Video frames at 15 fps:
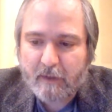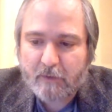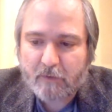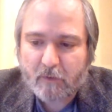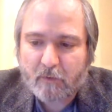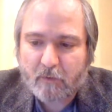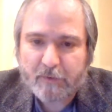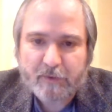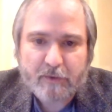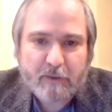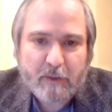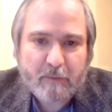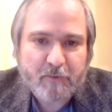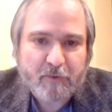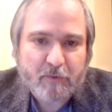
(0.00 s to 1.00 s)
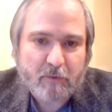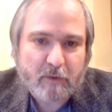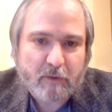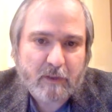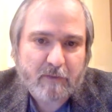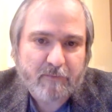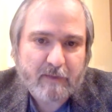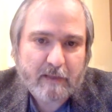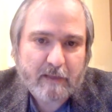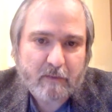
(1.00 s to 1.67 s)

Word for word: So, of course, the temperature looked like a flat